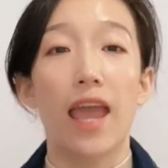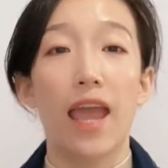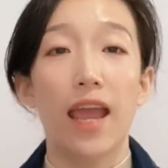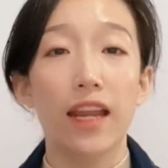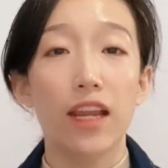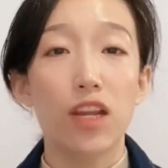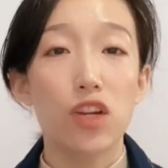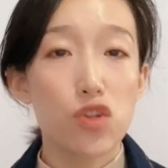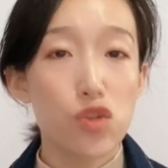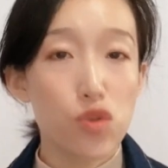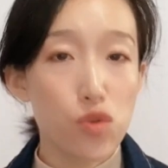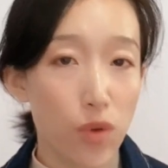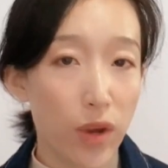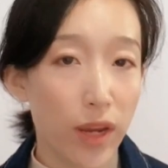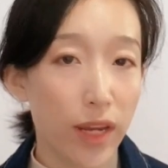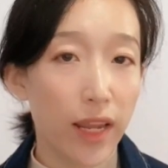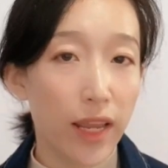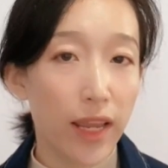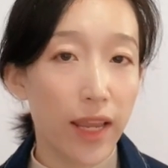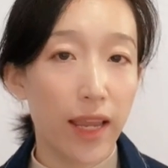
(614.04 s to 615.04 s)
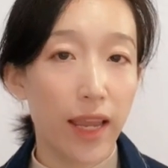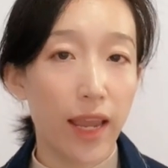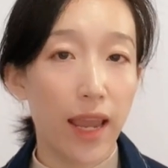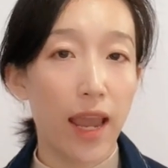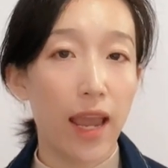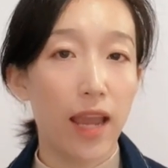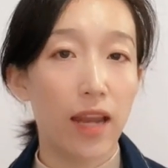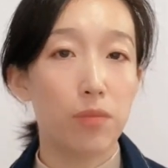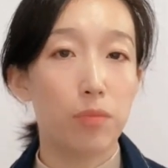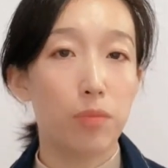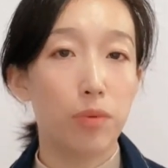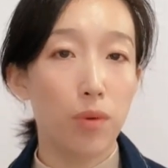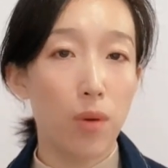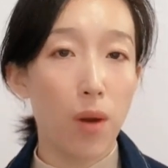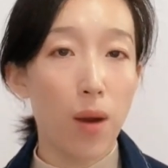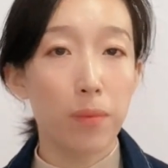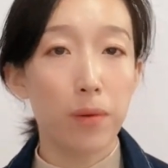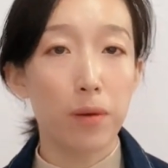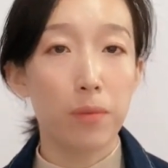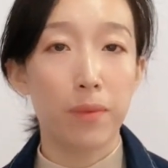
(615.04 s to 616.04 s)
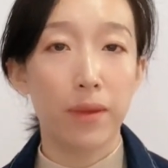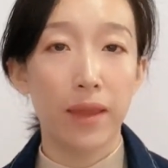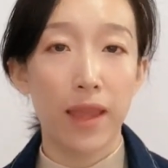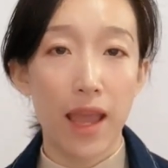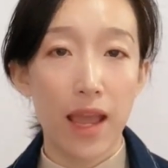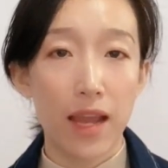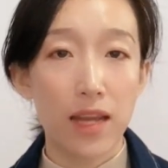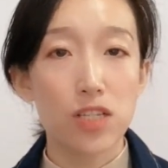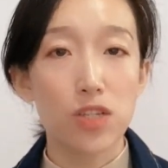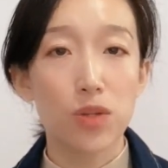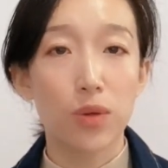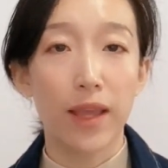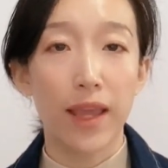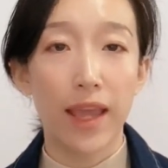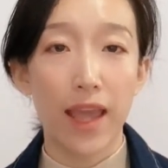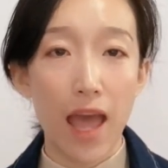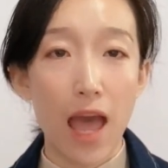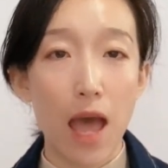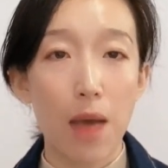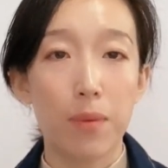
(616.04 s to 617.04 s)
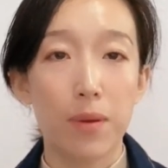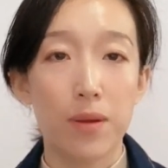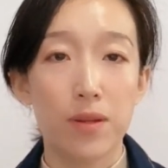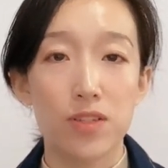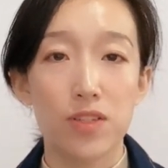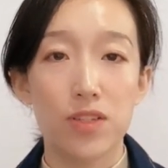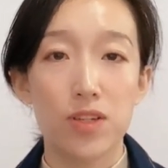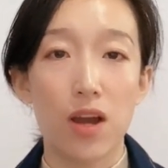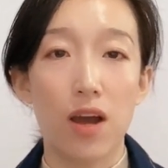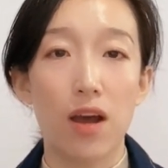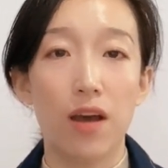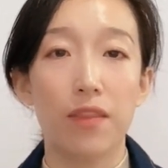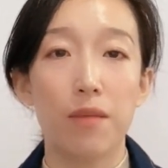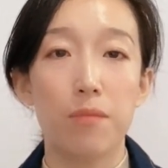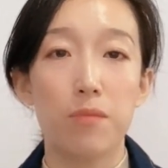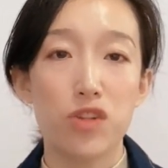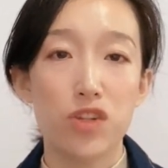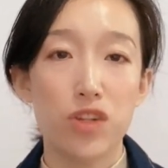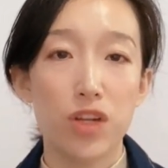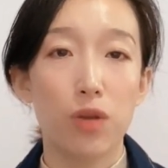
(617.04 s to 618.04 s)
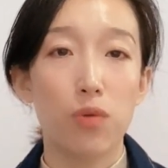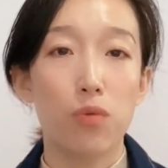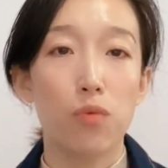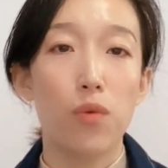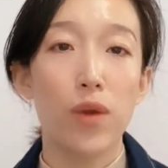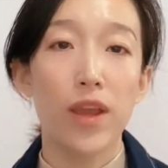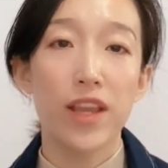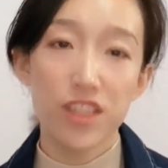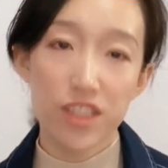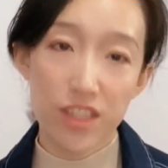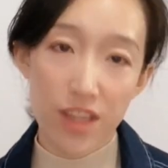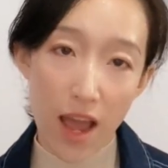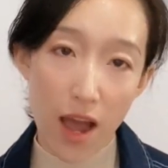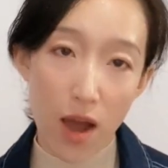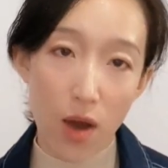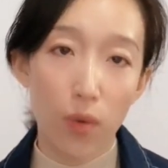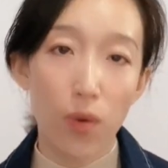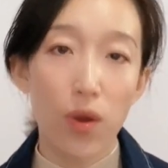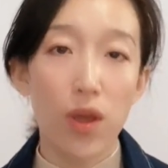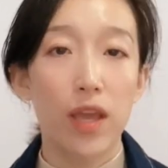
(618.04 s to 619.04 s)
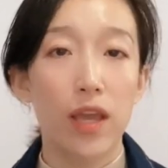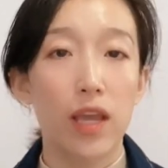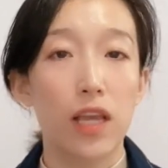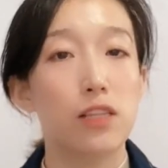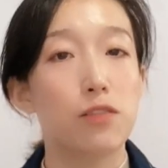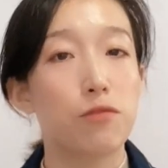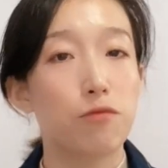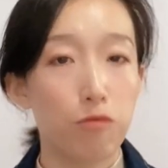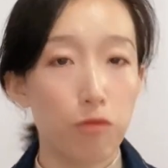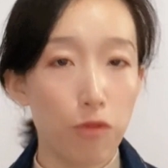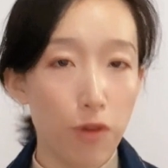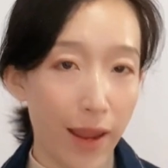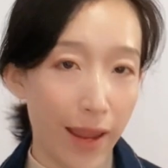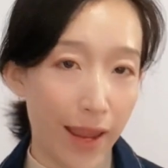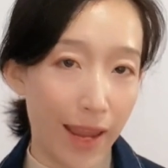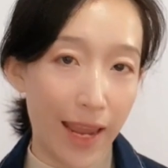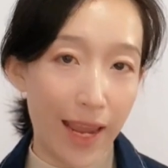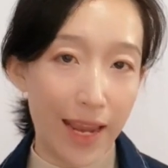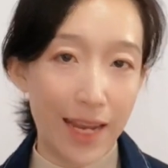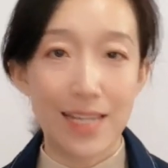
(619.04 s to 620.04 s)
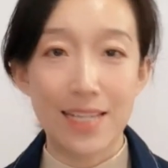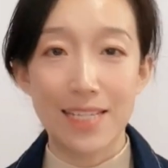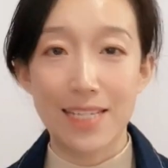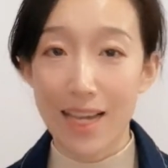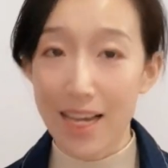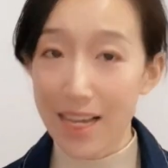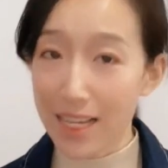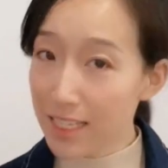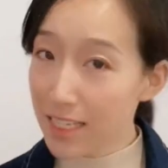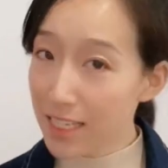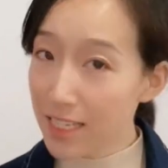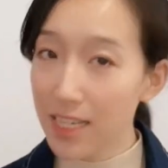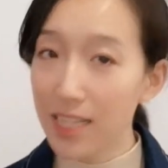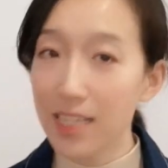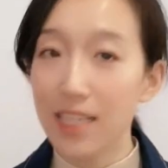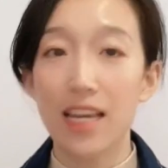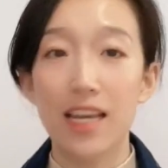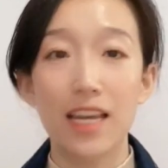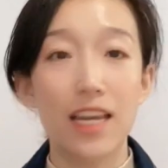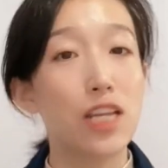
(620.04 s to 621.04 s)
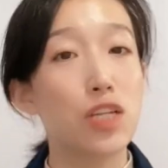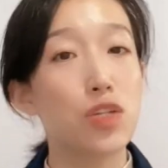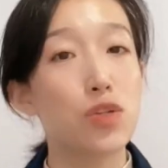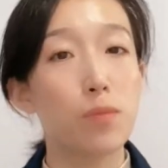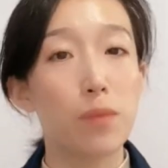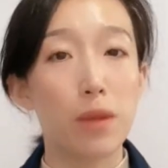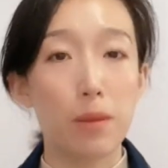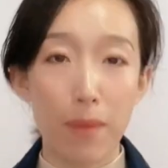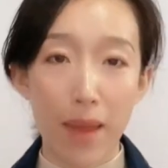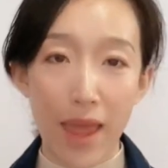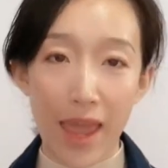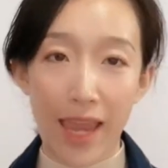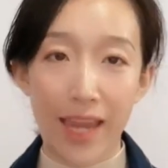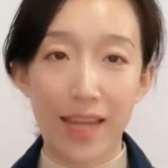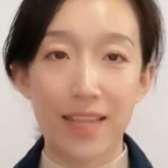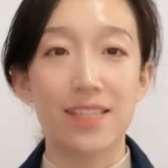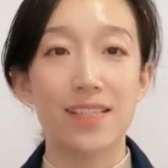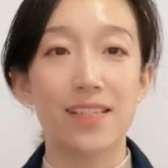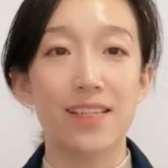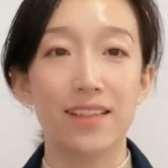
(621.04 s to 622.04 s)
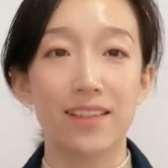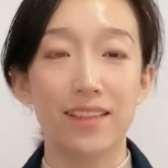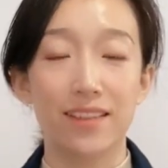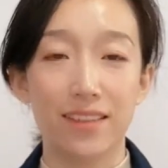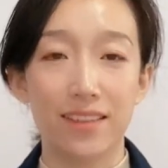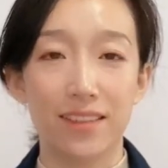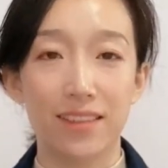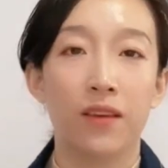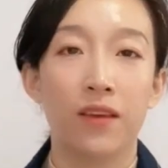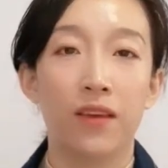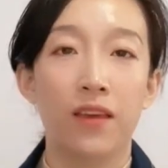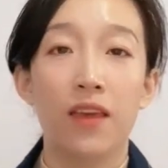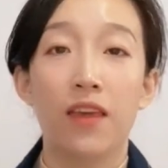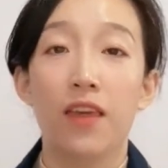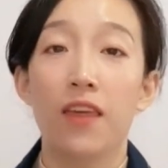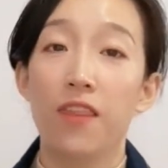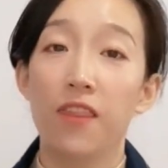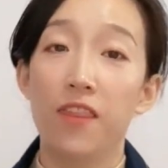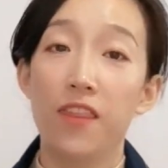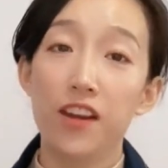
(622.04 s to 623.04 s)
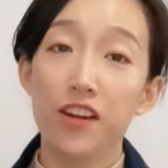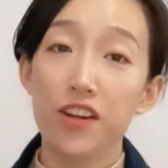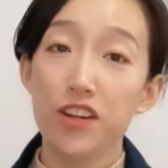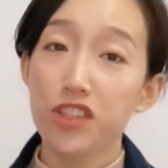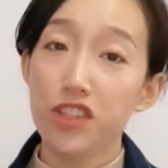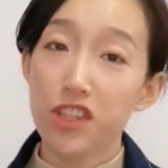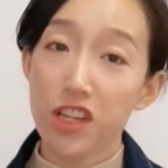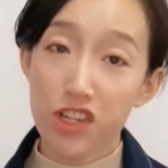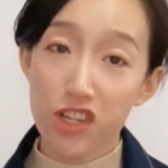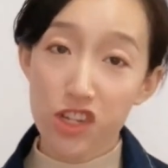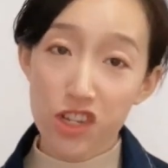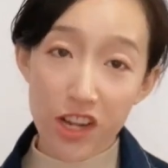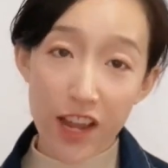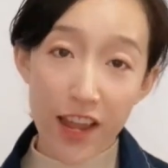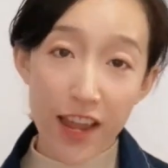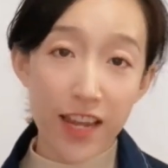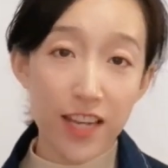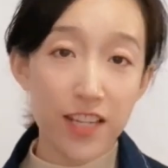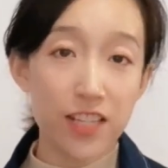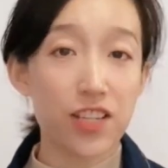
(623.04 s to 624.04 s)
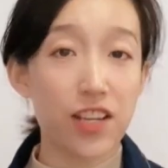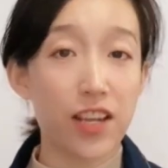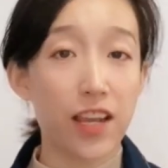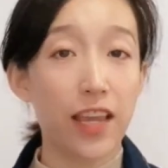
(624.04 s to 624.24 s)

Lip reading: any training and problem handling happened on the machine we sell is free and doesn't need to be paid. There is a sheet